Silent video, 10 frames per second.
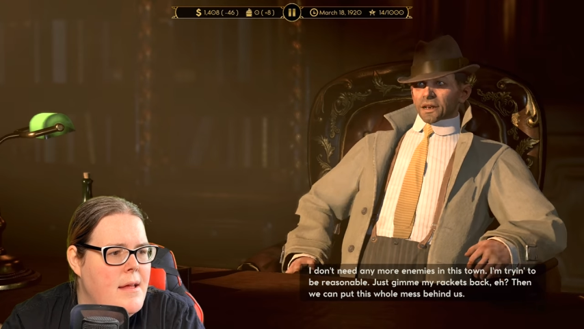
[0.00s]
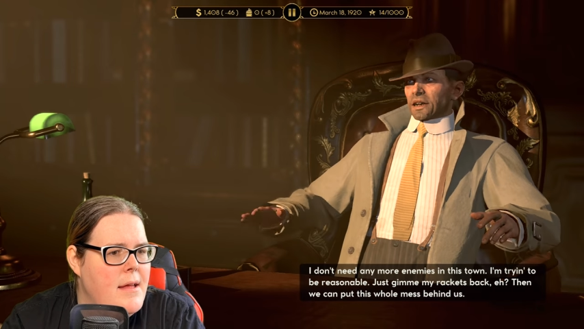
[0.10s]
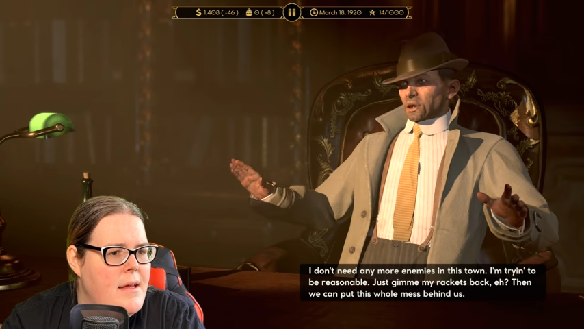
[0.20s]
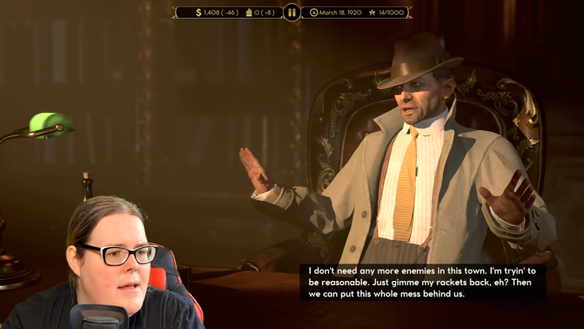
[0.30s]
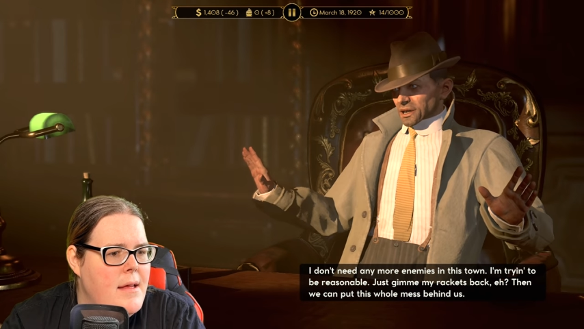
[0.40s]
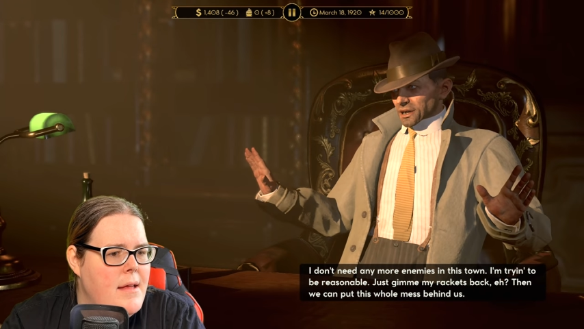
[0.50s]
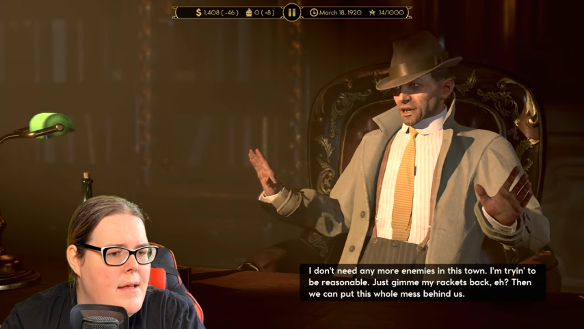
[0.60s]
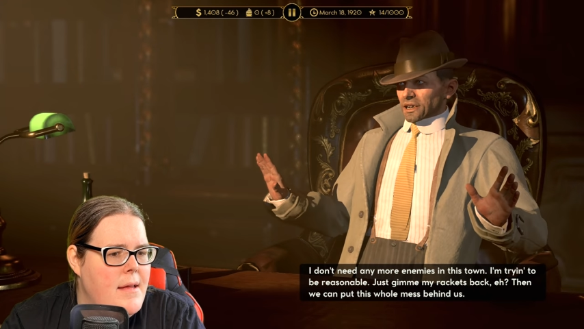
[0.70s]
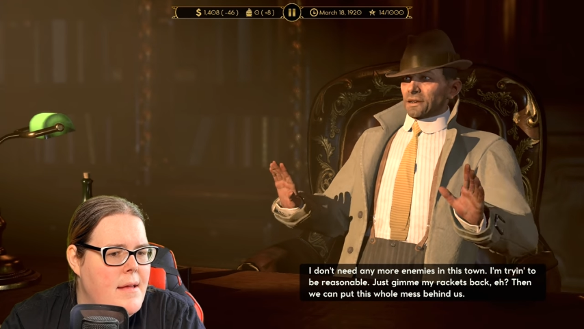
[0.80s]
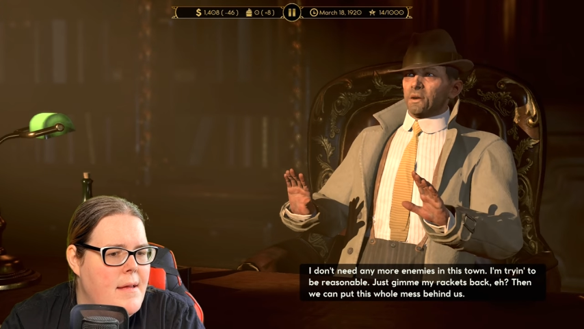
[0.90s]
Speaker 1: I don't
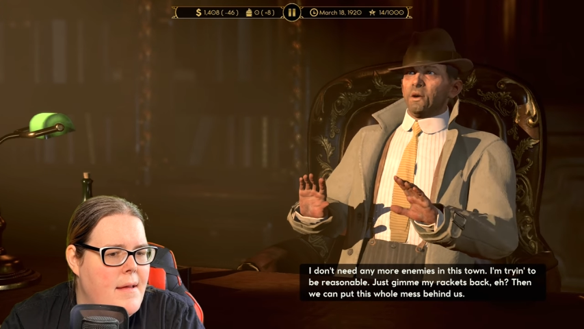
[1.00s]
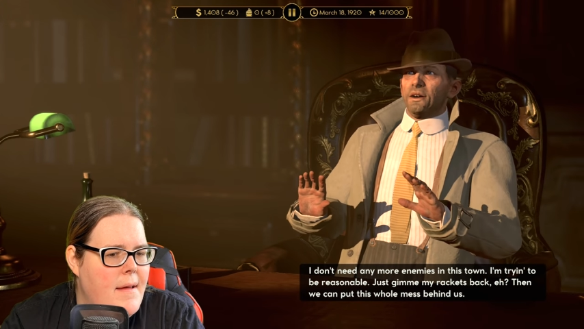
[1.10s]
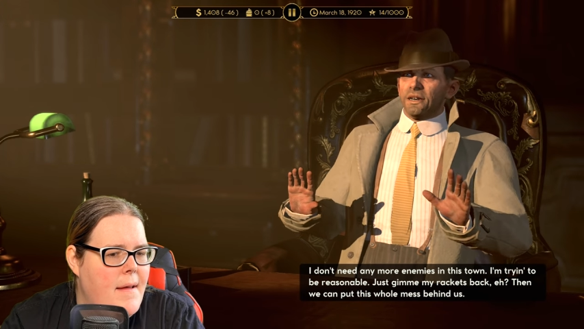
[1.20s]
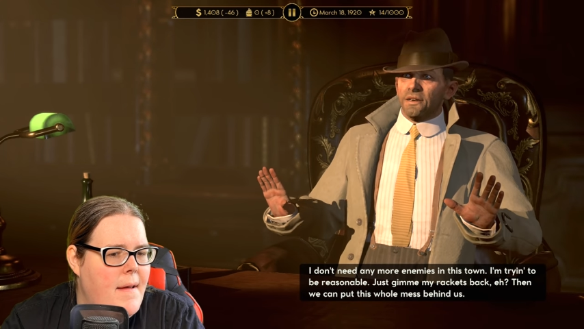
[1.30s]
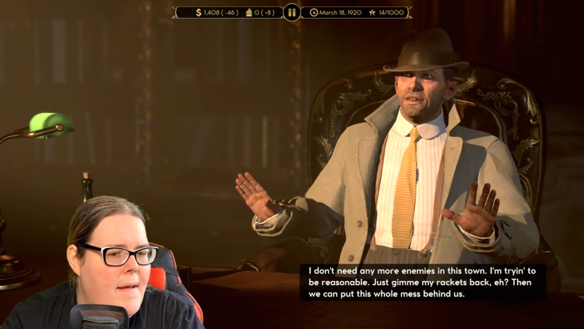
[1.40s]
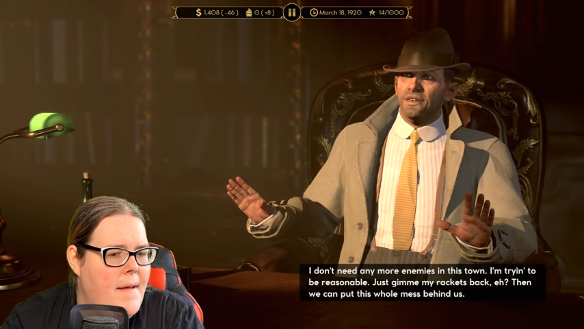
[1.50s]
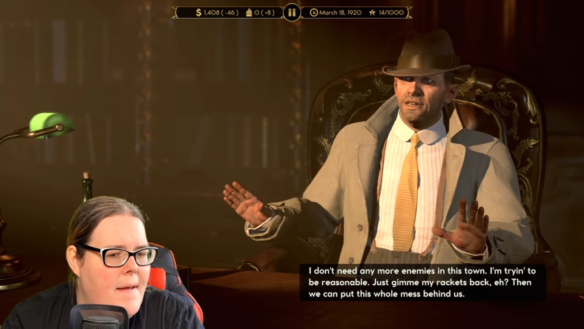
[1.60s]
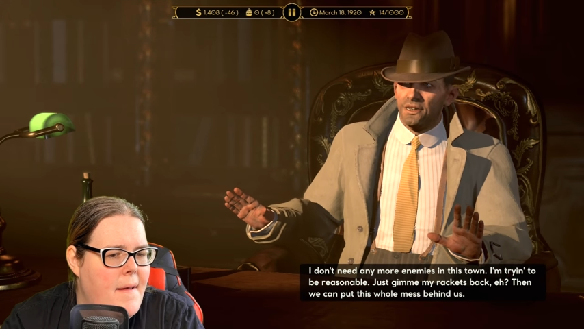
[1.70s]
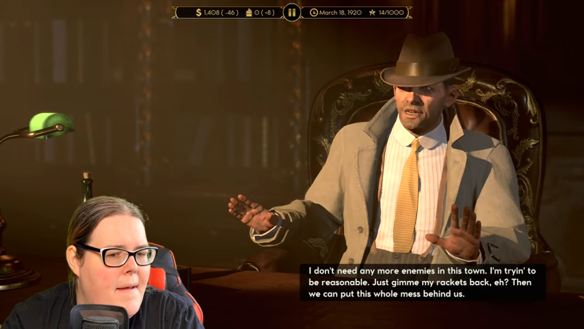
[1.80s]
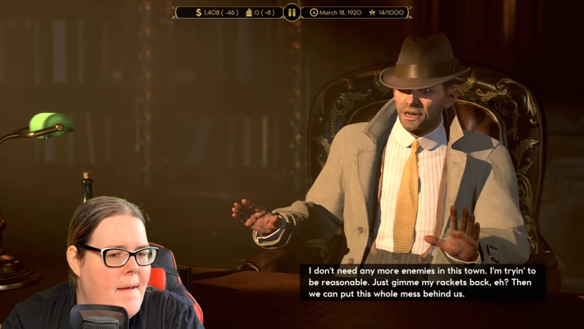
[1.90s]
need any more enemies in
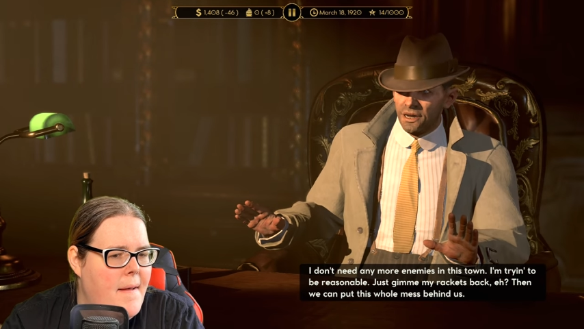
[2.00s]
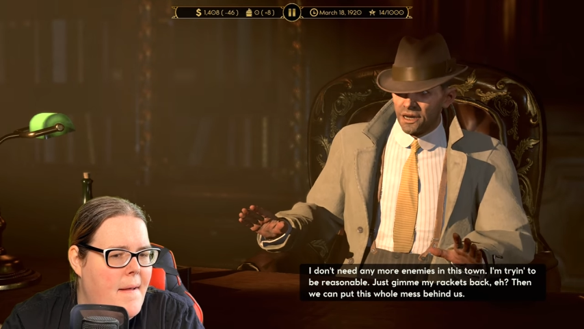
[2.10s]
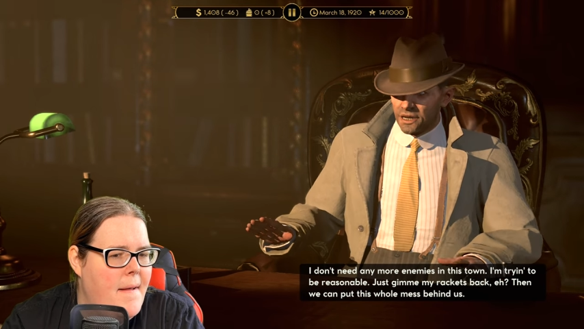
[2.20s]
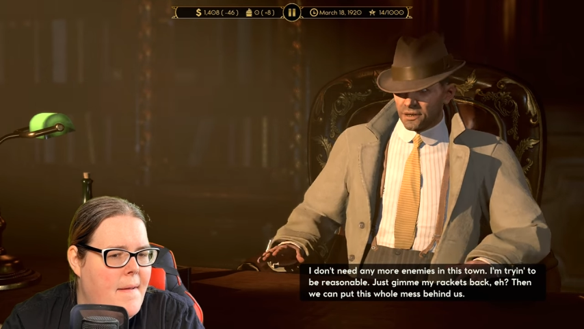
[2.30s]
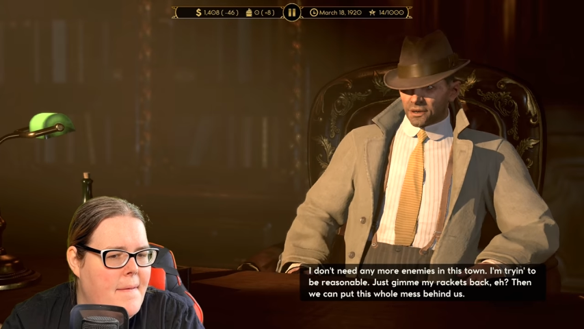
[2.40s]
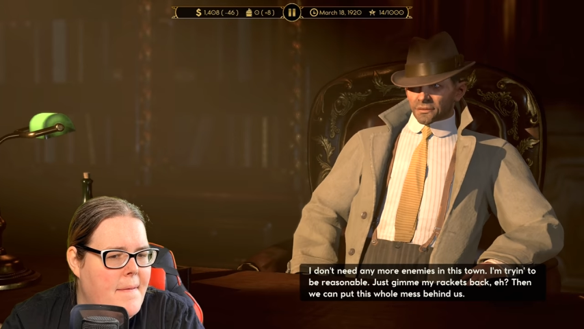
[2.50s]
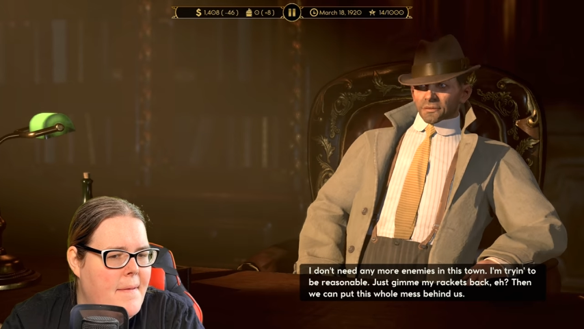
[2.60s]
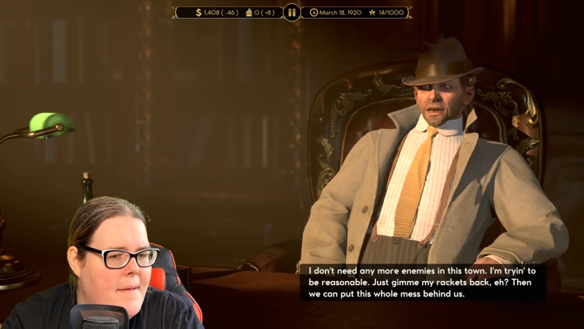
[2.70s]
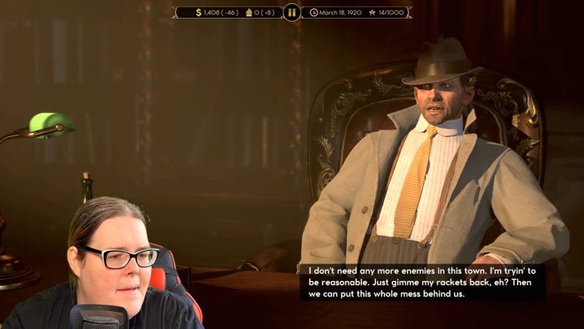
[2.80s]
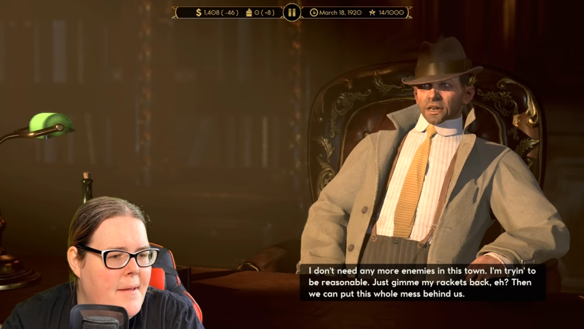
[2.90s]
this town.
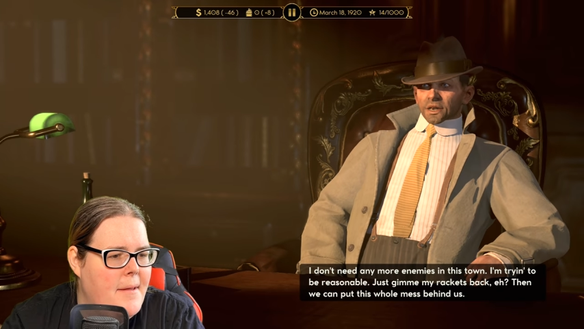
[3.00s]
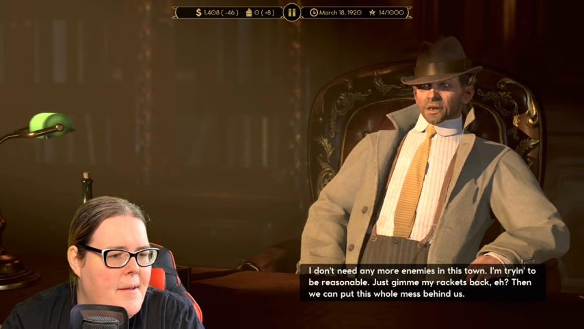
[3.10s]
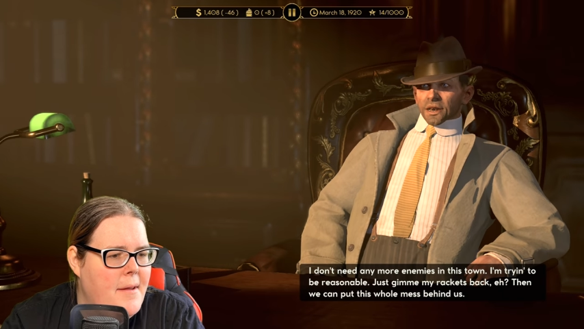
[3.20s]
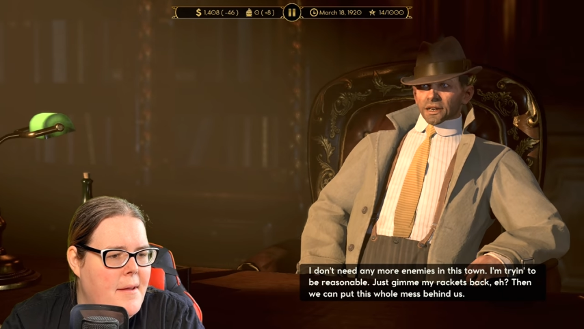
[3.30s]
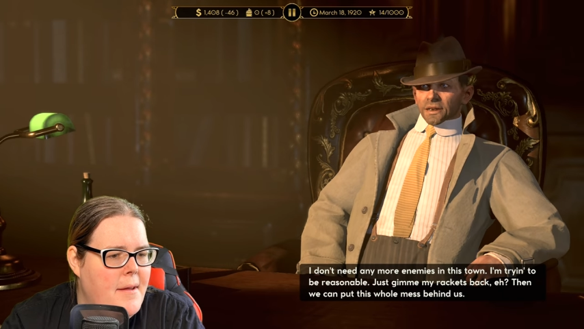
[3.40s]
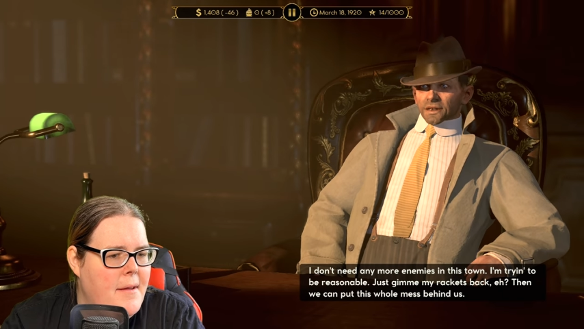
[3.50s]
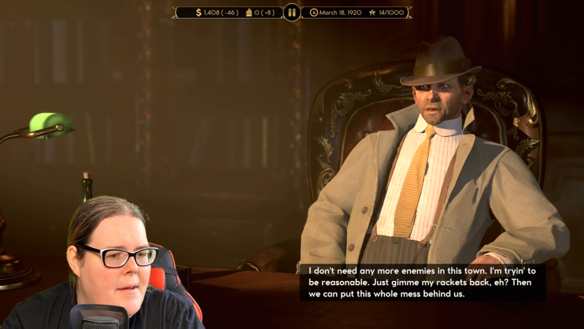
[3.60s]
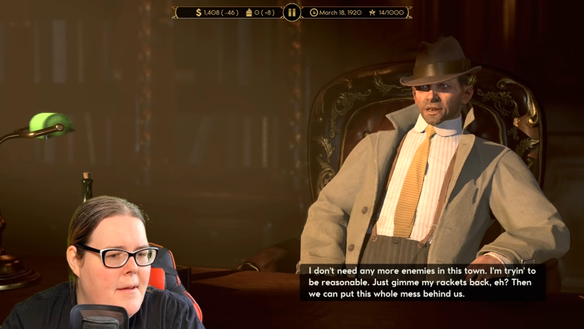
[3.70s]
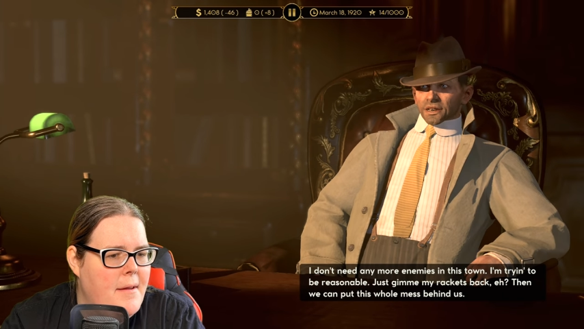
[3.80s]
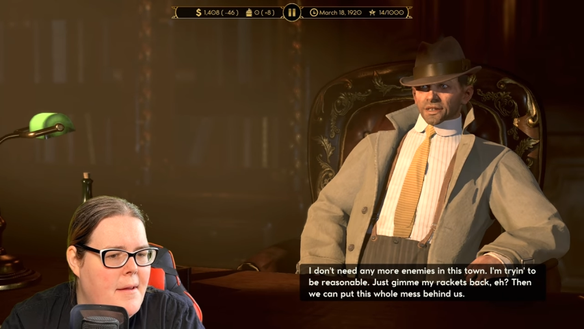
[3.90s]
I'm trying to be
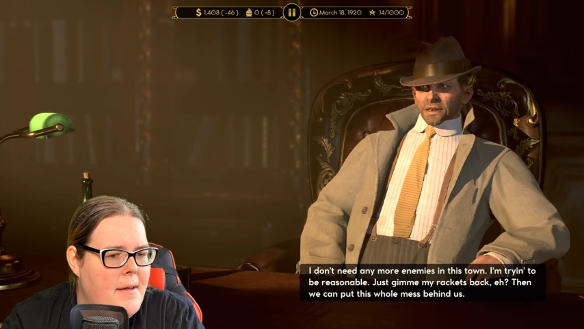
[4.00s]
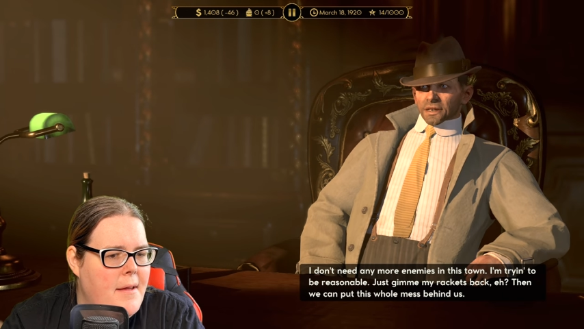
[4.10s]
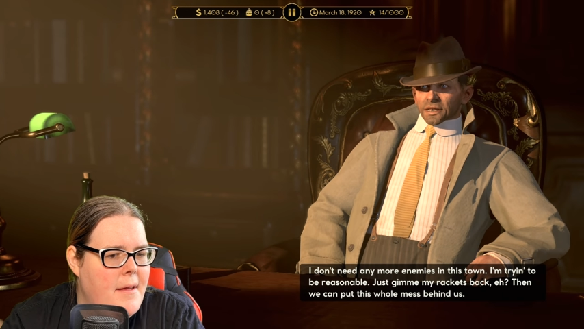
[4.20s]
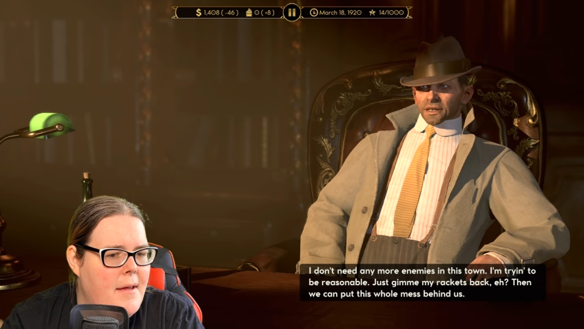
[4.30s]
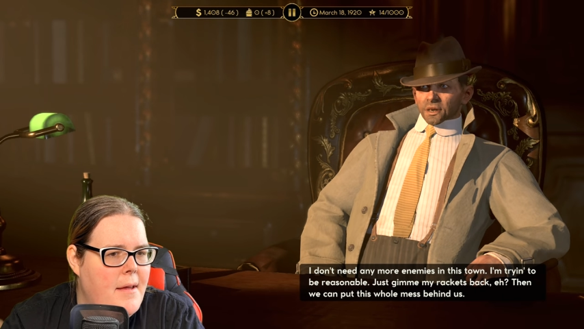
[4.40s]
reasonable.